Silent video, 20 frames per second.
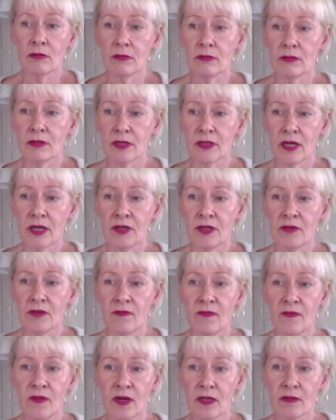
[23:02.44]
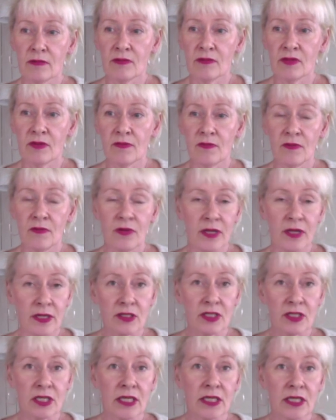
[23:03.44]
a kind of real
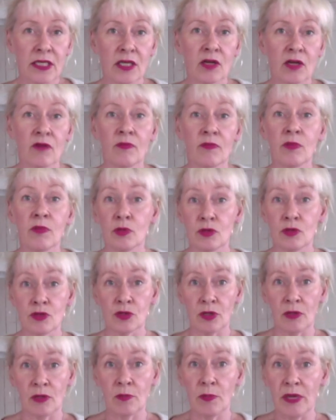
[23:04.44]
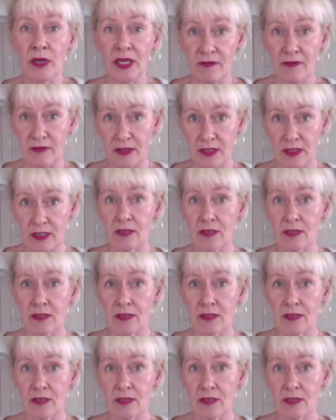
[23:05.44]
seeking of mutual benefits.